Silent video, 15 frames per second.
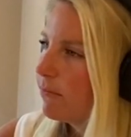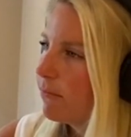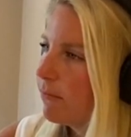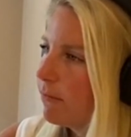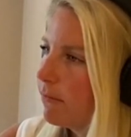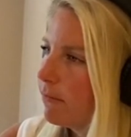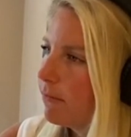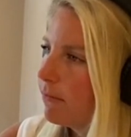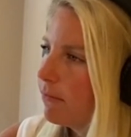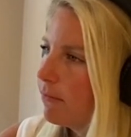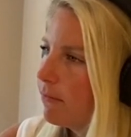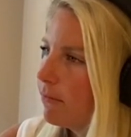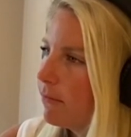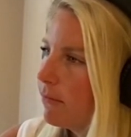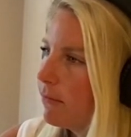
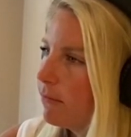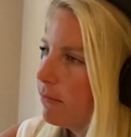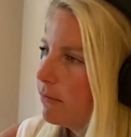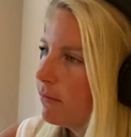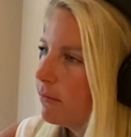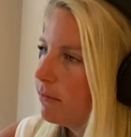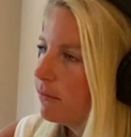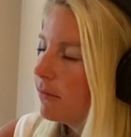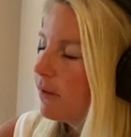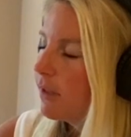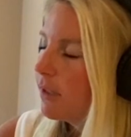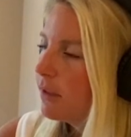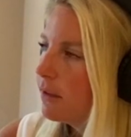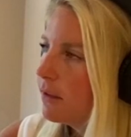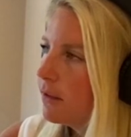
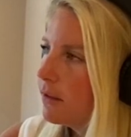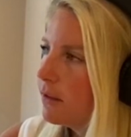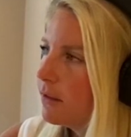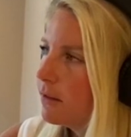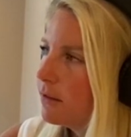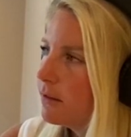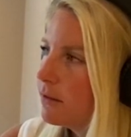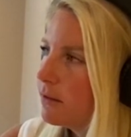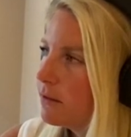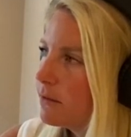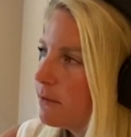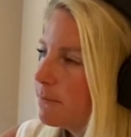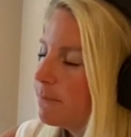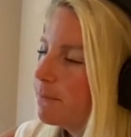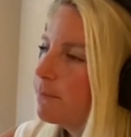
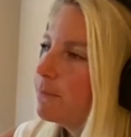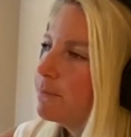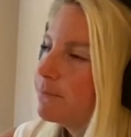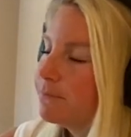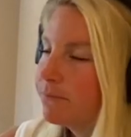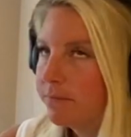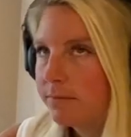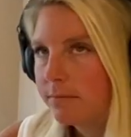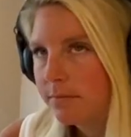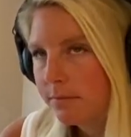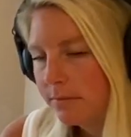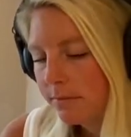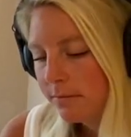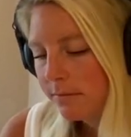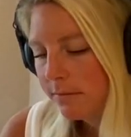
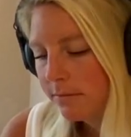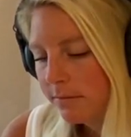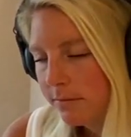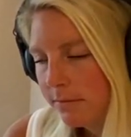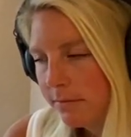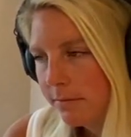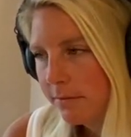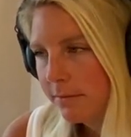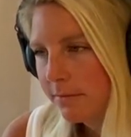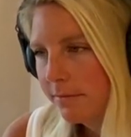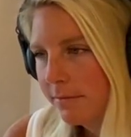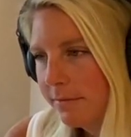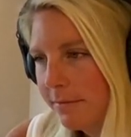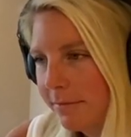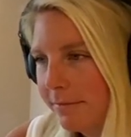
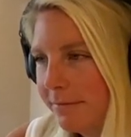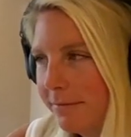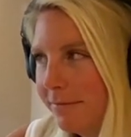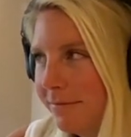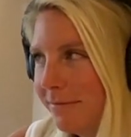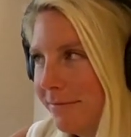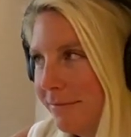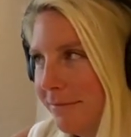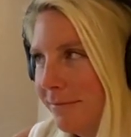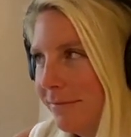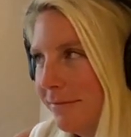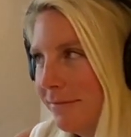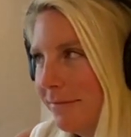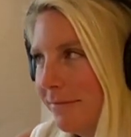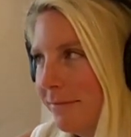
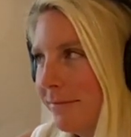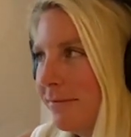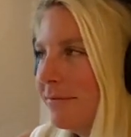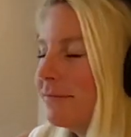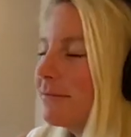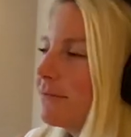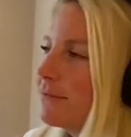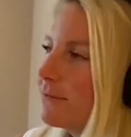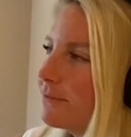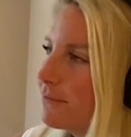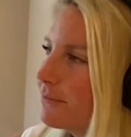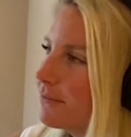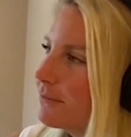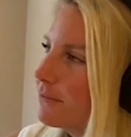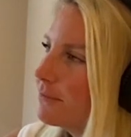
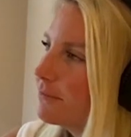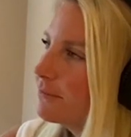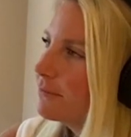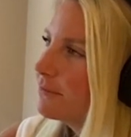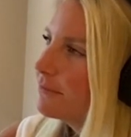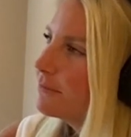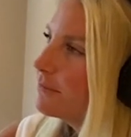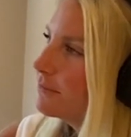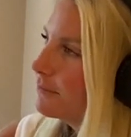(not speaking)